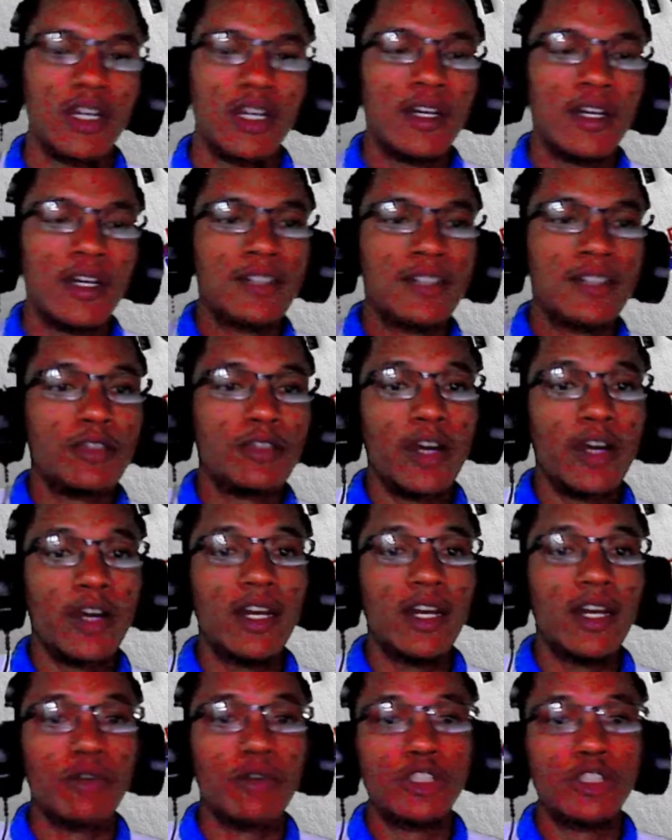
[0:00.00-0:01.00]
To find
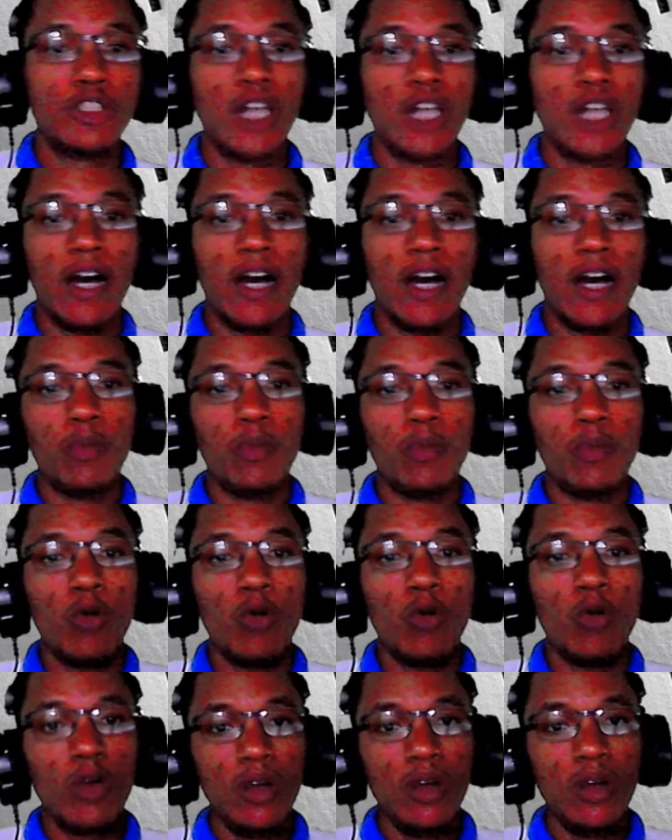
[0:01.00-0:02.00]
average, you add up all
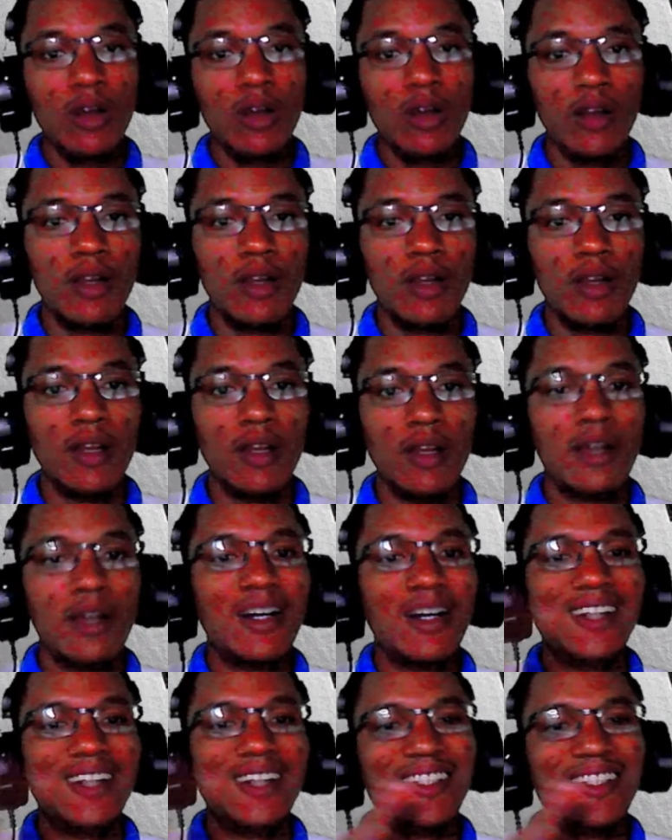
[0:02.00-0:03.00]
and
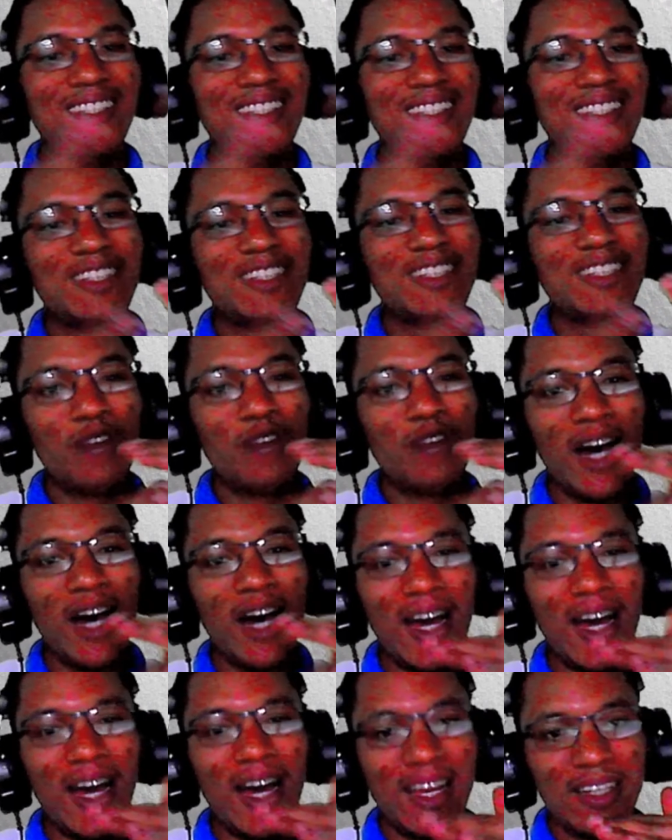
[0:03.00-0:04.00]
then you
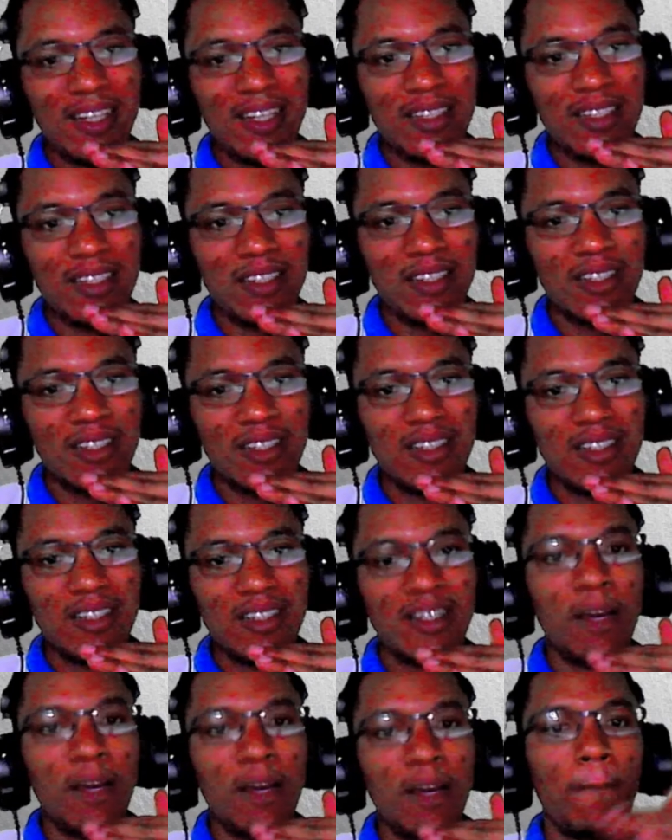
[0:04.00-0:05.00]
divide
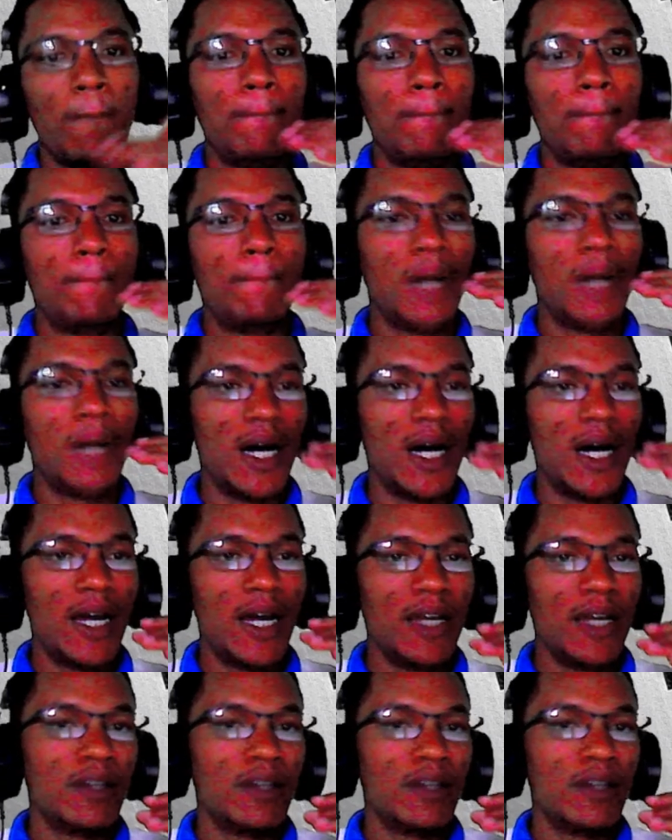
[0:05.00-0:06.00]
by
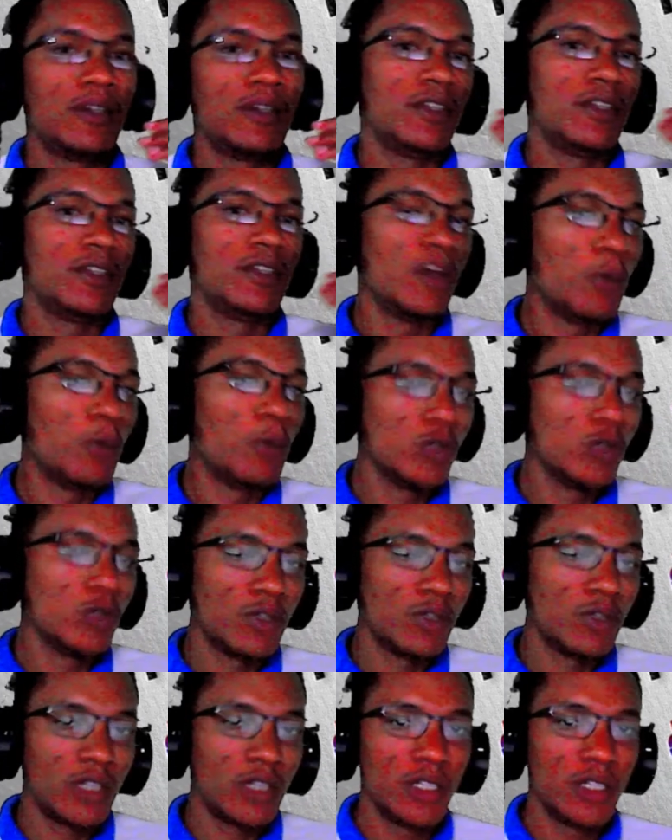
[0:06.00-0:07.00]
the amount of
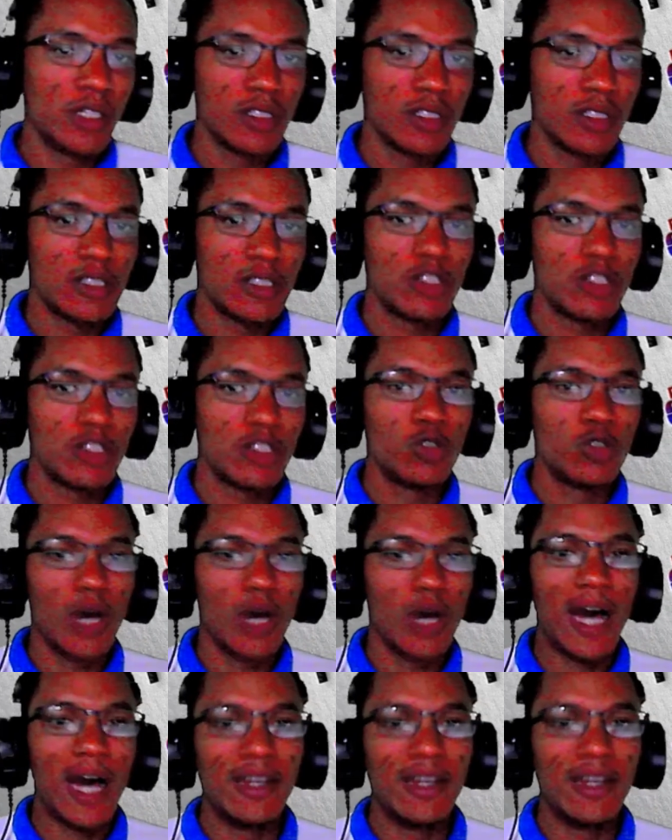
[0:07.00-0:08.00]
things you
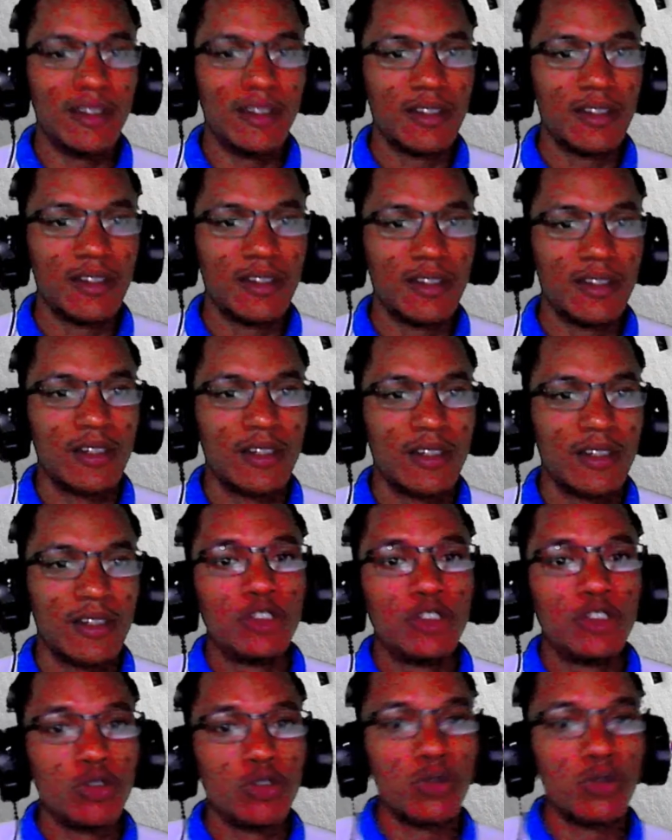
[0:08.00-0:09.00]
added.
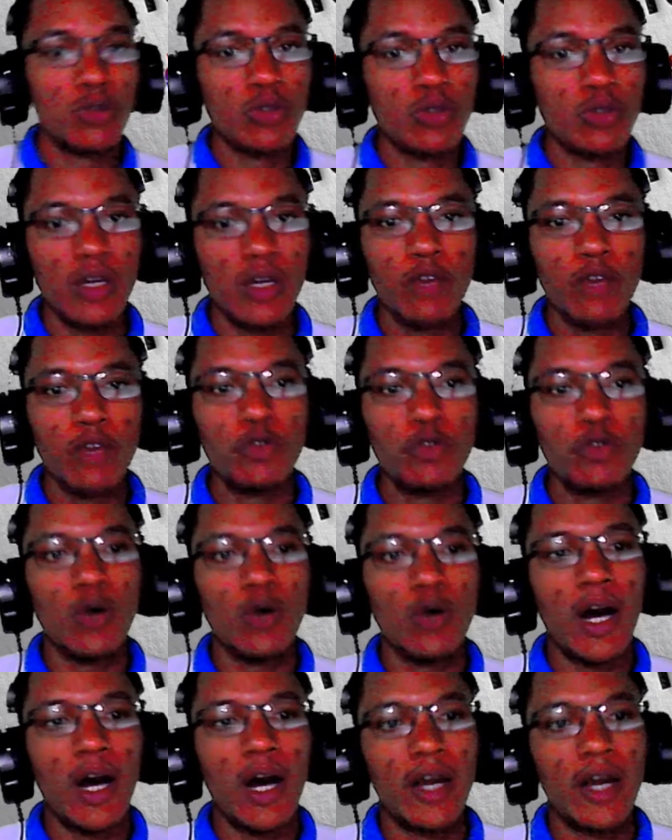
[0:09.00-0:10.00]
So if you
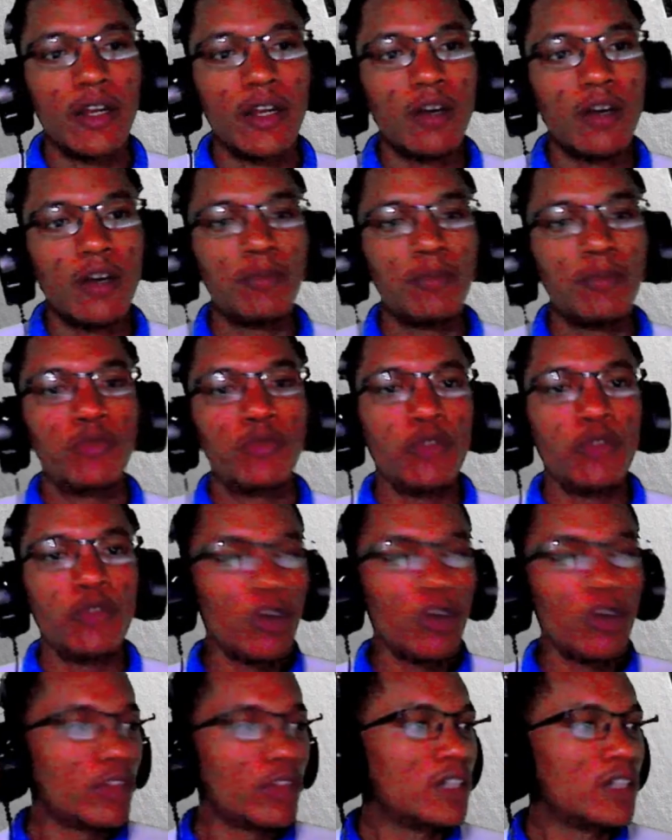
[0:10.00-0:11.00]
added up 4
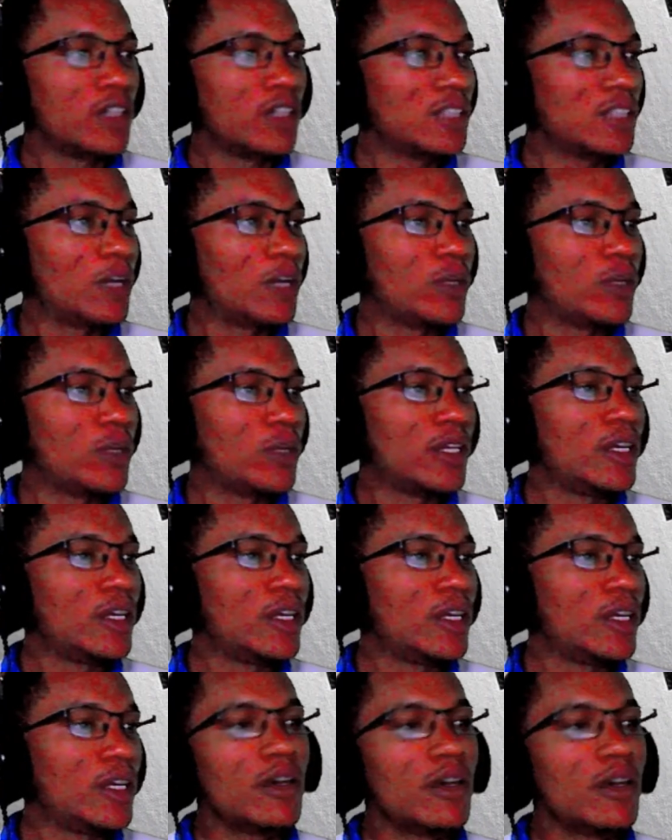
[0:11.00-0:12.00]
things like we did here,